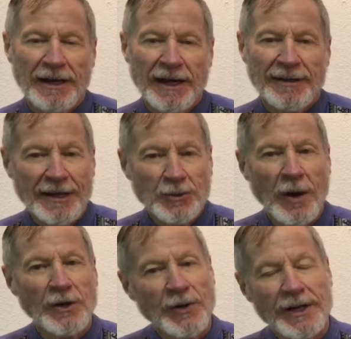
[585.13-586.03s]
And that's why
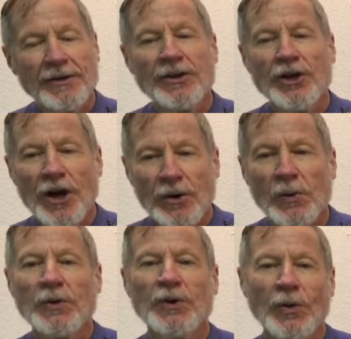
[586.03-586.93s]
you need to
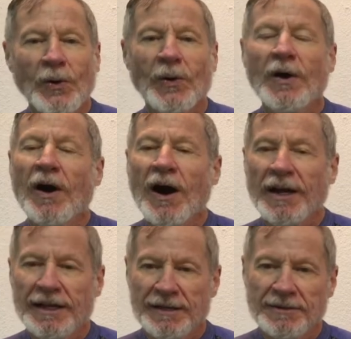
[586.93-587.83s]
know your
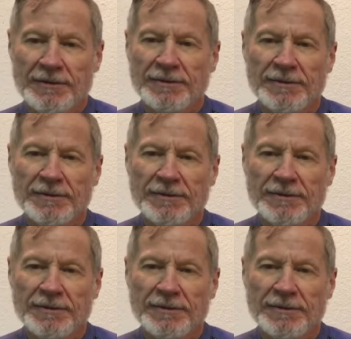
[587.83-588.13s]
audience.